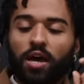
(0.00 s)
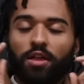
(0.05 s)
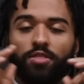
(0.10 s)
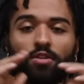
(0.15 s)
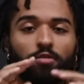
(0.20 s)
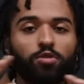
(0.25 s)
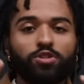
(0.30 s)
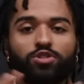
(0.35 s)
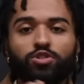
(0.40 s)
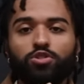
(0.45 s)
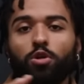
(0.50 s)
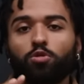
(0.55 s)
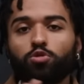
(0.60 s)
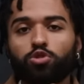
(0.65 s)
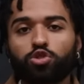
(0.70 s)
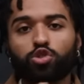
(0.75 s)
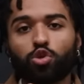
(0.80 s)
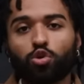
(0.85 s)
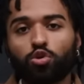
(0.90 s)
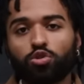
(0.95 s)
there is no
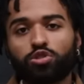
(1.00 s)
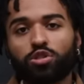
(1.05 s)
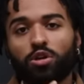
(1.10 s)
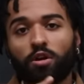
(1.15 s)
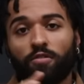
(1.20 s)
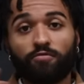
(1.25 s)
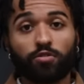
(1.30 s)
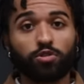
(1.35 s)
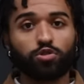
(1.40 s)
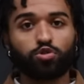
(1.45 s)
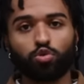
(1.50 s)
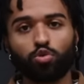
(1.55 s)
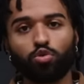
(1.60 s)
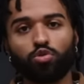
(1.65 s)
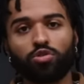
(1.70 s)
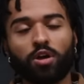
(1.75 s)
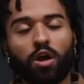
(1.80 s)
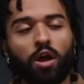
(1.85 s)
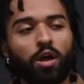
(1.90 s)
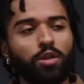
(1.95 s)
search for
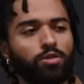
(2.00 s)
truth,